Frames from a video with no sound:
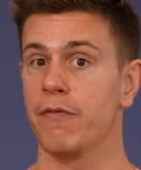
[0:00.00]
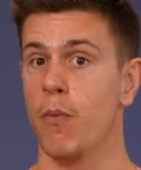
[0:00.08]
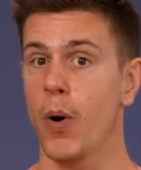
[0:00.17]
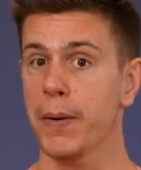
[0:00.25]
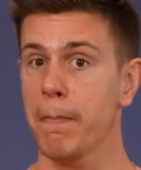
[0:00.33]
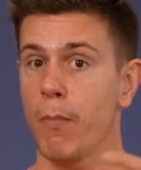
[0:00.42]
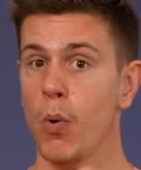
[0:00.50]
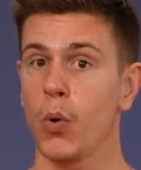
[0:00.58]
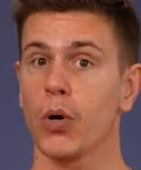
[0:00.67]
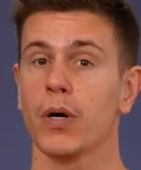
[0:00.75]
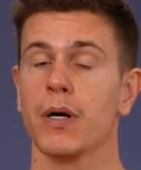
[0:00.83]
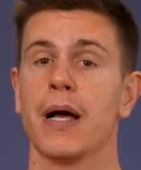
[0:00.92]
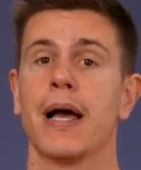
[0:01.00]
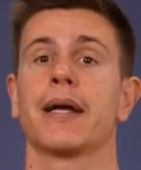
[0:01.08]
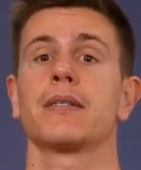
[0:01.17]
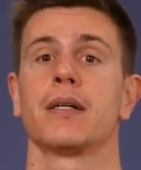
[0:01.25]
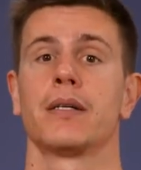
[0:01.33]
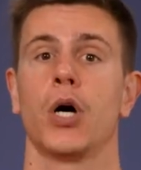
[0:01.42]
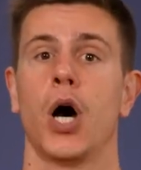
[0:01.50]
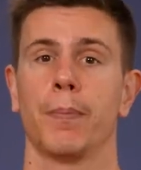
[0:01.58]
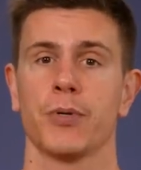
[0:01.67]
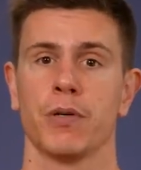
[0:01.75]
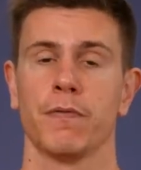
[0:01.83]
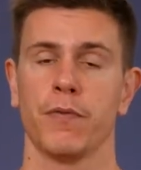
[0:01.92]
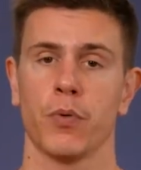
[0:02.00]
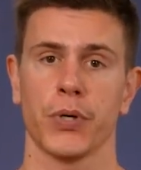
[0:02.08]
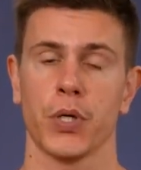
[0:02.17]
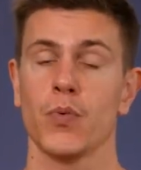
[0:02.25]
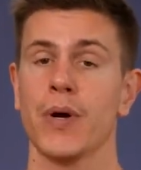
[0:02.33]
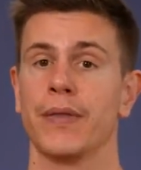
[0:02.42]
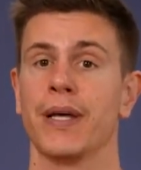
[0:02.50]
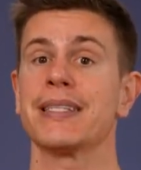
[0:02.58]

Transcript: have one more excellent option for you, and